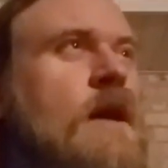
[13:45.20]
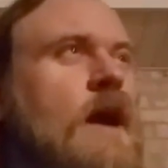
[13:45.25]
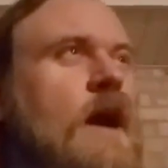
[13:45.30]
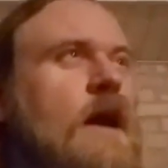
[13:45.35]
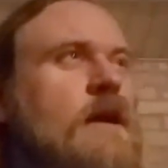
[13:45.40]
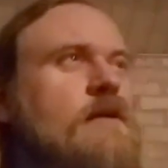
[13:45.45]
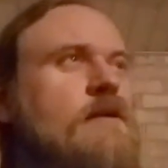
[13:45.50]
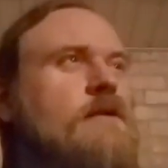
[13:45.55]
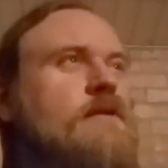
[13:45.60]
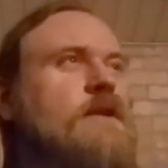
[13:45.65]

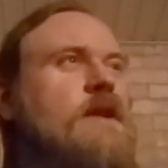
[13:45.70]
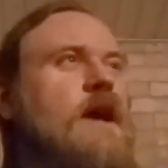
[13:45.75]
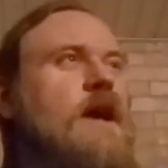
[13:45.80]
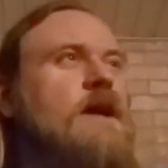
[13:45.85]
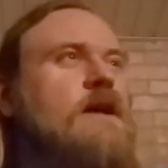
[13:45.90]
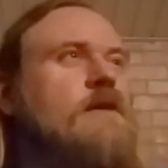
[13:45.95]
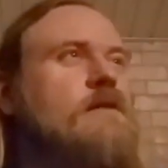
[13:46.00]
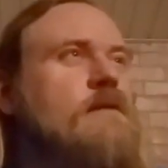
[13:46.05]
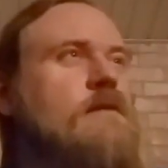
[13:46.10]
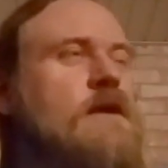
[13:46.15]
I don't know that I
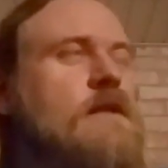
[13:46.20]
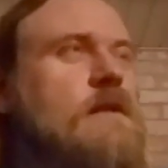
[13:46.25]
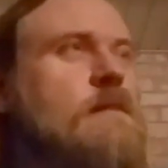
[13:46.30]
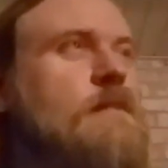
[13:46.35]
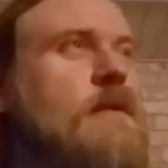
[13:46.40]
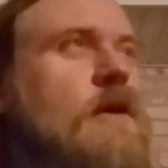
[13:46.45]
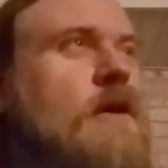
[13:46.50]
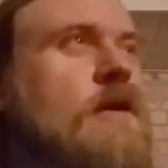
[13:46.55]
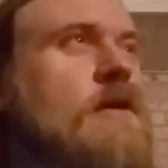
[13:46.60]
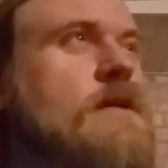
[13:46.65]
agree
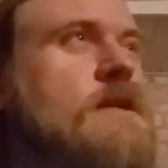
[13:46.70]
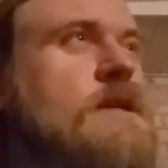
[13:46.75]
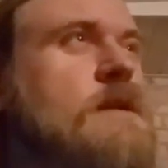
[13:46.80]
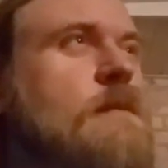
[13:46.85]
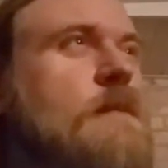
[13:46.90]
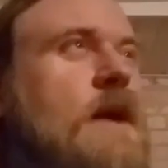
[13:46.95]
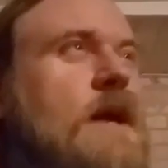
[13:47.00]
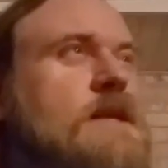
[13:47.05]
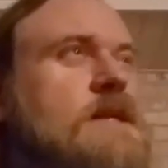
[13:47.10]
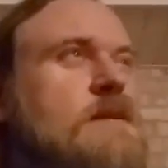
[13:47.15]
that Paul is a
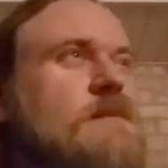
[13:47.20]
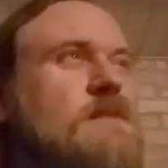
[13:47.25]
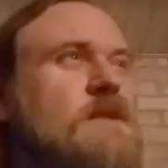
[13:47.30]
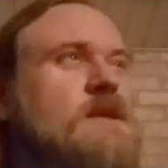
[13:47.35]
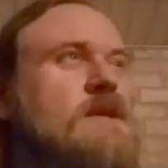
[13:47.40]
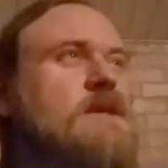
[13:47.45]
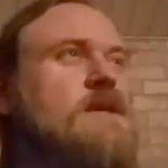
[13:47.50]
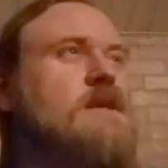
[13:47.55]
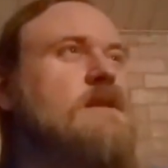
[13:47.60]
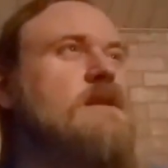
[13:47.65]

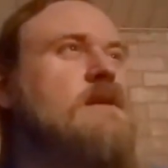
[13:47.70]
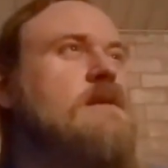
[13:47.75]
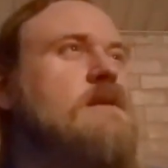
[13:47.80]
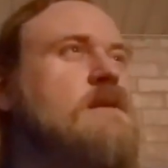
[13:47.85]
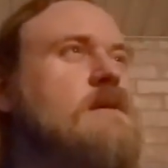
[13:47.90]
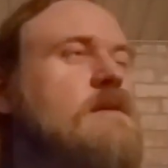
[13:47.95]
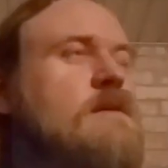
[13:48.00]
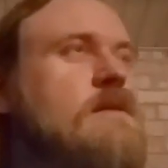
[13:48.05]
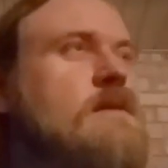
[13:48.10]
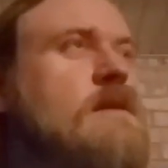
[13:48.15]
pessimist,
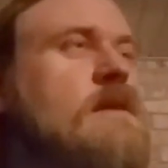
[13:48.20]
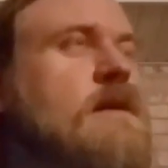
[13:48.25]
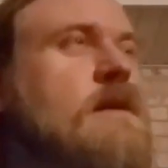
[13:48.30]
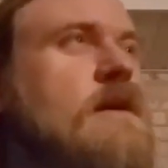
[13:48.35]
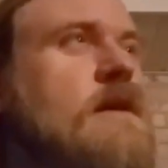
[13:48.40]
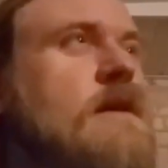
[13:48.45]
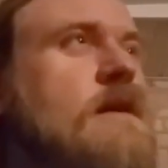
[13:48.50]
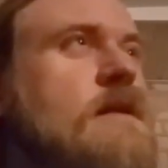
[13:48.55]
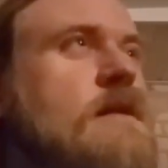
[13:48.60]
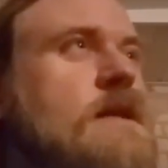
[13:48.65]

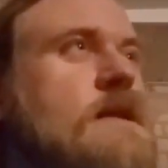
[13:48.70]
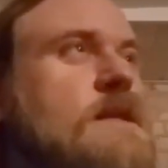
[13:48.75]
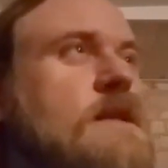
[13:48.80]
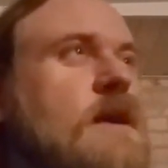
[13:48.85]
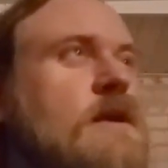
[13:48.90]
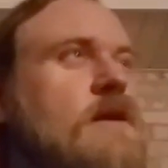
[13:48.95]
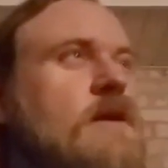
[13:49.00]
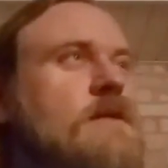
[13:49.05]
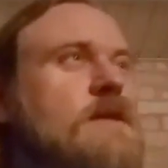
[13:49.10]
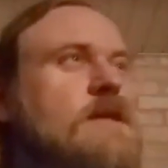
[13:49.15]
at least
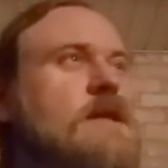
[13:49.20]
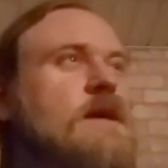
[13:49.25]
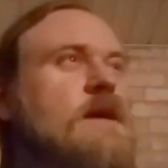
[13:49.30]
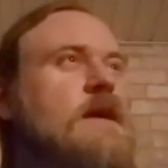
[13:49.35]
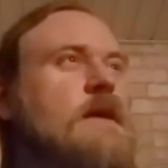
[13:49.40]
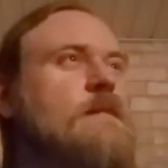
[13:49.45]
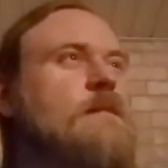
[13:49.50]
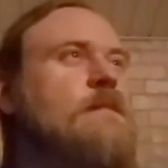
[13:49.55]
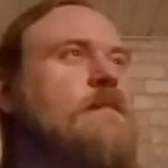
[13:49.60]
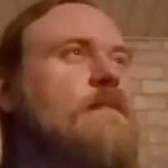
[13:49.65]
not all the
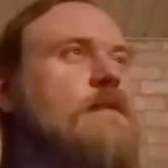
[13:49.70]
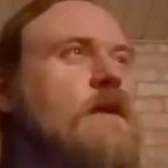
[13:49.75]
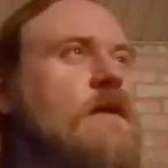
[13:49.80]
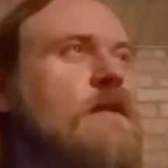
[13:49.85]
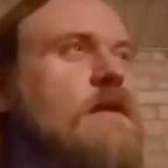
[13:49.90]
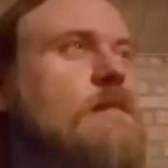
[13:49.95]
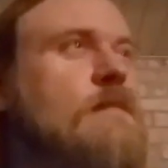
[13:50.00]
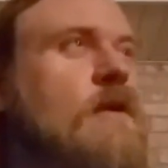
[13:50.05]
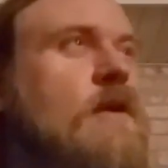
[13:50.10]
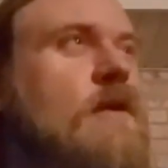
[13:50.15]
time. I
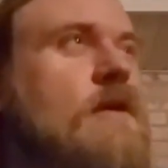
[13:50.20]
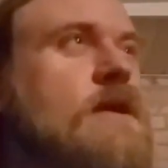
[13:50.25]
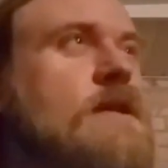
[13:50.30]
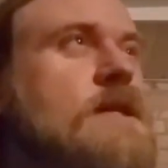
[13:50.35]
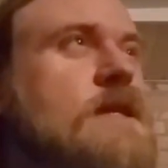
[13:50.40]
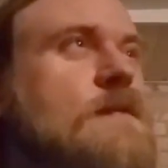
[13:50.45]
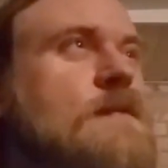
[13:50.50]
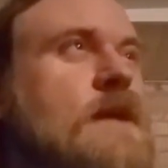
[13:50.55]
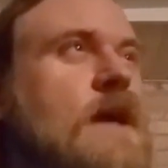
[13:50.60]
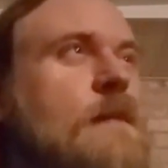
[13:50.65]
think Paul can
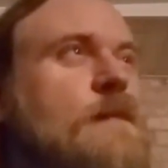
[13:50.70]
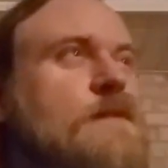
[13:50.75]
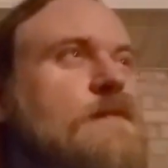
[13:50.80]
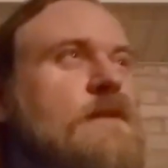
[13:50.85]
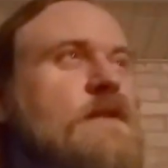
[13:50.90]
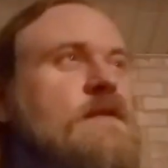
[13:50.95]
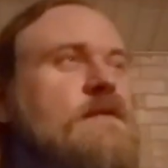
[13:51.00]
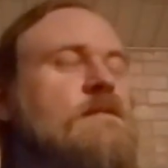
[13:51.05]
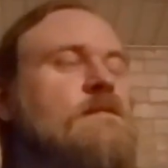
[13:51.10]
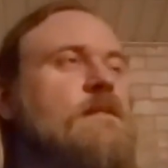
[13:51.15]
sometimes
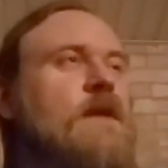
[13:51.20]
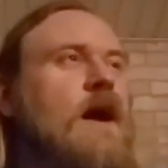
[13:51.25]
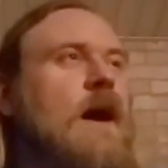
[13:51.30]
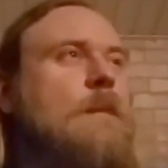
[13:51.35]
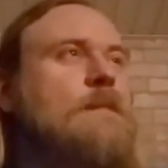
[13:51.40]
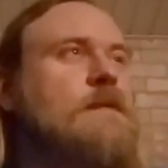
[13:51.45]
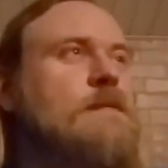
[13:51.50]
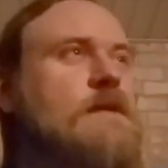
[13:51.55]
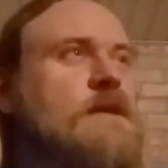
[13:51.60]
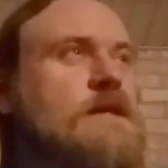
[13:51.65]
be
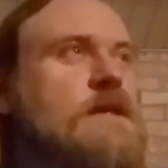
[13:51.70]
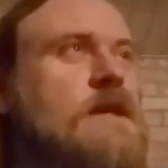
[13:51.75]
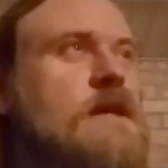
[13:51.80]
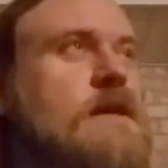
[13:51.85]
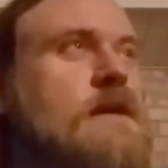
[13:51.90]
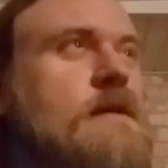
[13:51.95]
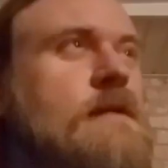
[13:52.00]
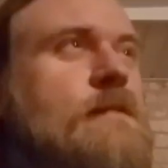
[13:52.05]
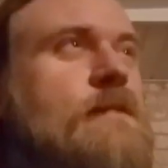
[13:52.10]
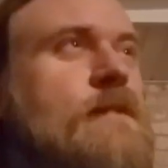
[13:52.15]

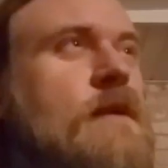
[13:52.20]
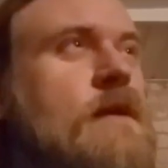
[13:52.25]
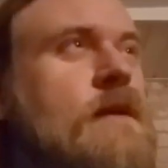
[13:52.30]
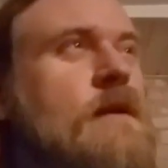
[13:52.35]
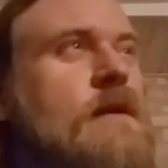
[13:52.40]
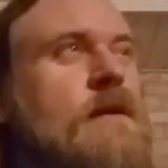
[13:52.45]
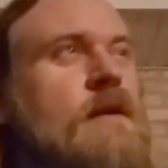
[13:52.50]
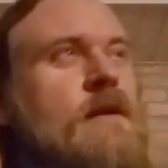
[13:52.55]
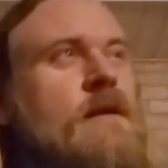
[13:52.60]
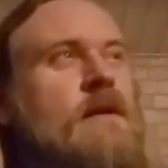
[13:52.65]
optimistic,
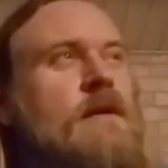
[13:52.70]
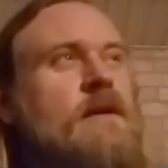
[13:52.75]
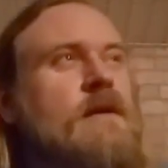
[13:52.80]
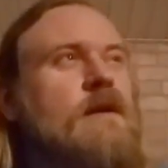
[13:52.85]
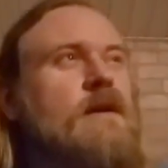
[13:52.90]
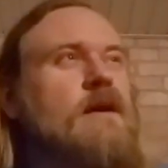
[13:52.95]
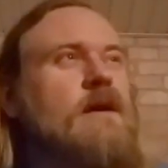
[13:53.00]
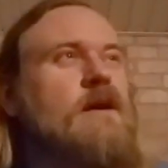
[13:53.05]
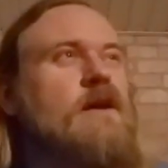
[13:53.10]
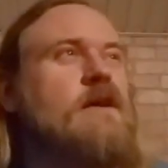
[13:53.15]

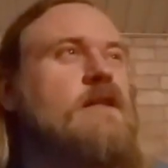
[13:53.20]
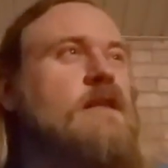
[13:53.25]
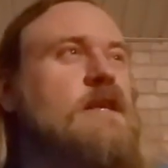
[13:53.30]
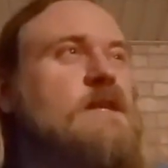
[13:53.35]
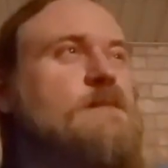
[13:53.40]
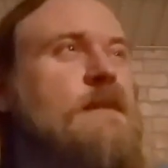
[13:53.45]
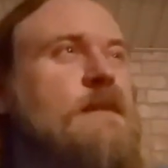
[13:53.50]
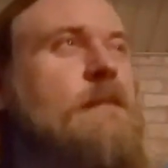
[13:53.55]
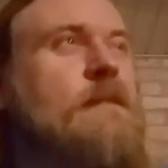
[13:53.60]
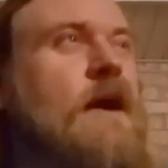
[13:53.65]
at
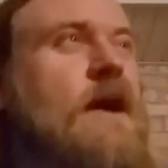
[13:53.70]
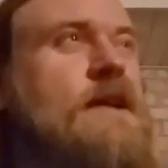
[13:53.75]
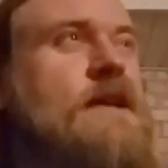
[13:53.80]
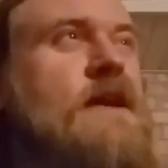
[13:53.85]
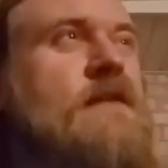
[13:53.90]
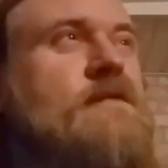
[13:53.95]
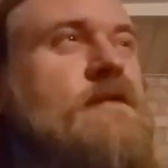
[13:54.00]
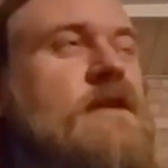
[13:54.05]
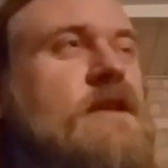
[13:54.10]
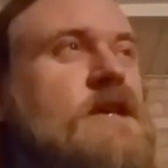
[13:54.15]
least by my
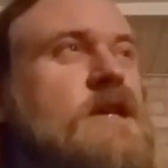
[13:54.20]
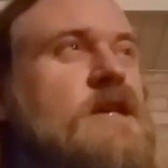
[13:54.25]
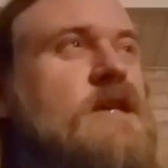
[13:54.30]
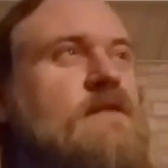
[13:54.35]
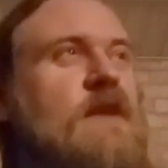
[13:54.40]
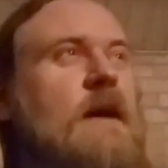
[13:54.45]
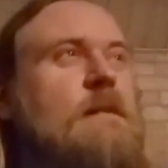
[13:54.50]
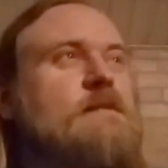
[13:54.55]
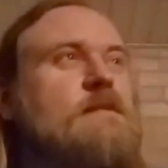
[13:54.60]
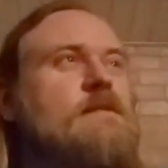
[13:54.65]
definition
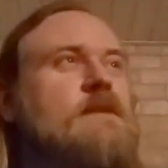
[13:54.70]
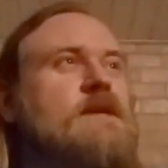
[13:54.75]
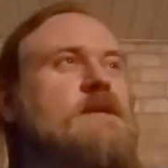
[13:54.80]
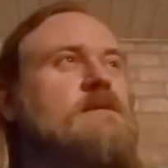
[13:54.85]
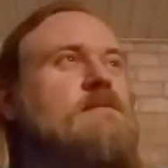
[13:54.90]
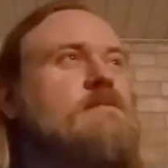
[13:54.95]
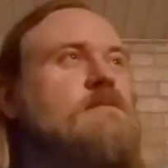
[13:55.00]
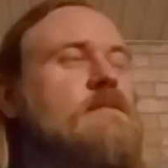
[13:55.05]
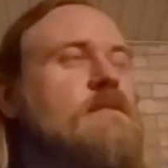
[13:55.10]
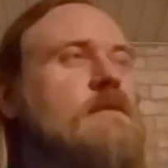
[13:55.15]
of optimism.